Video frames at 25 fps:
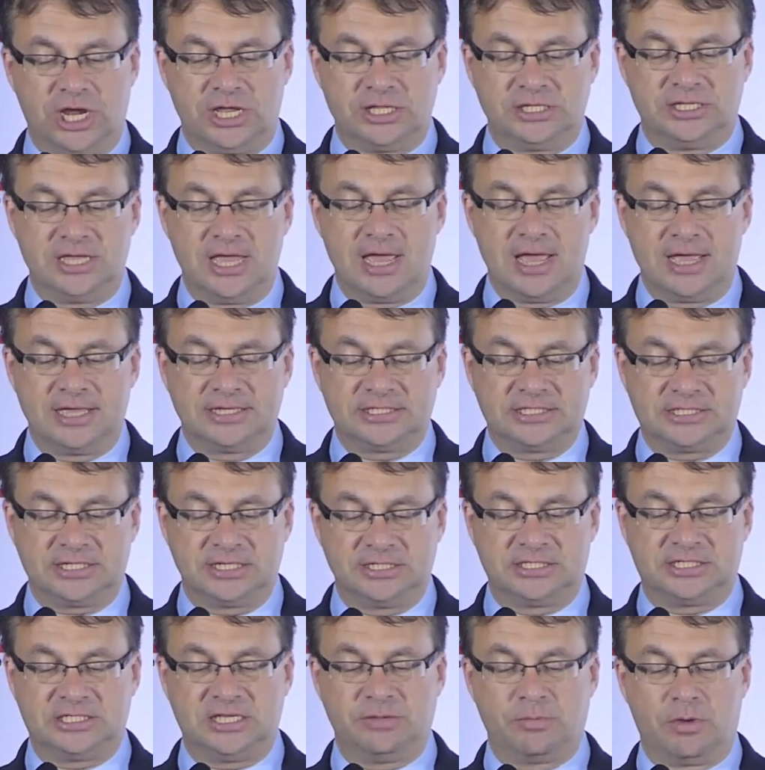Jane Diaz,
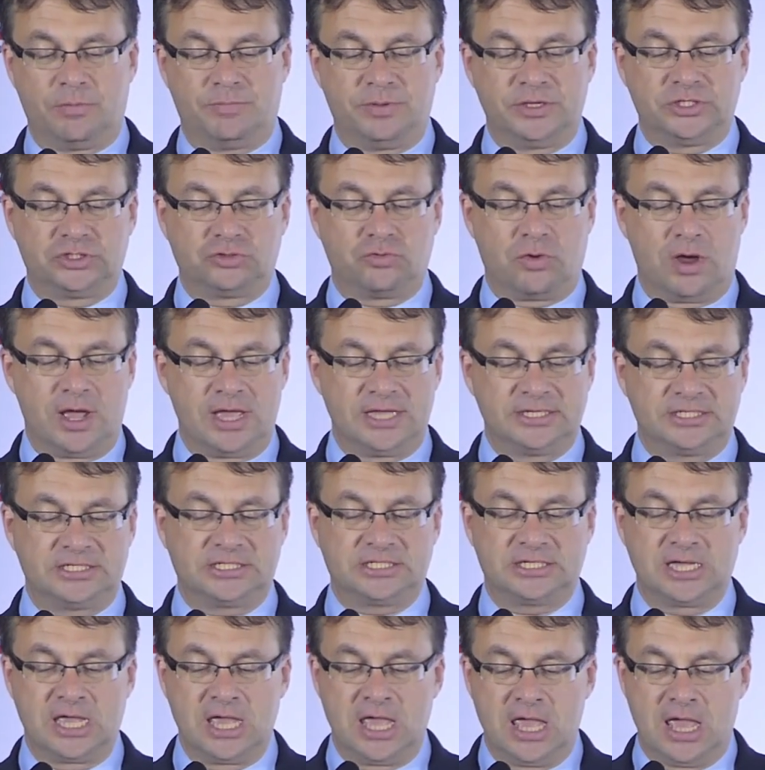and Seema
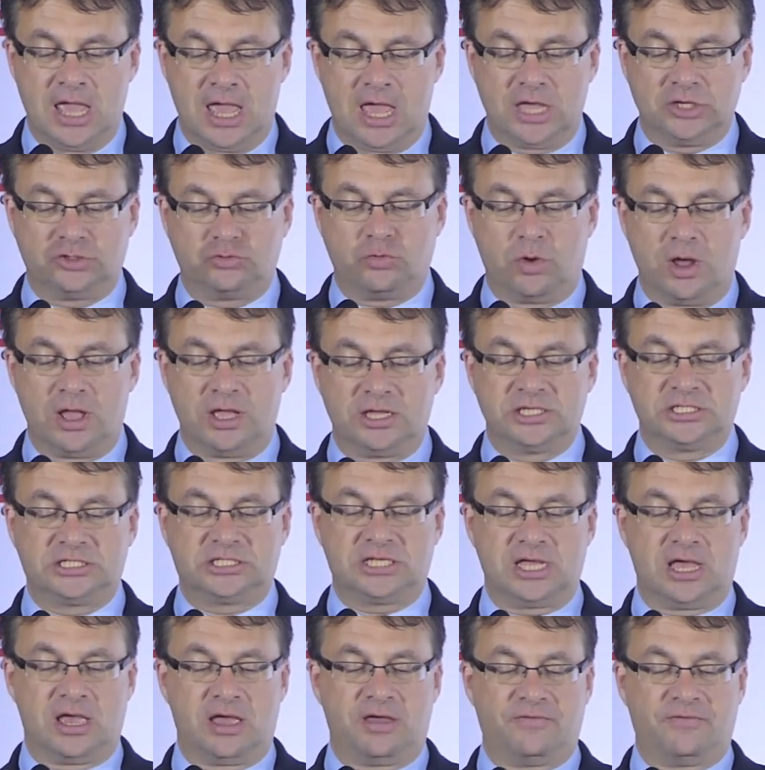Biswas, as well as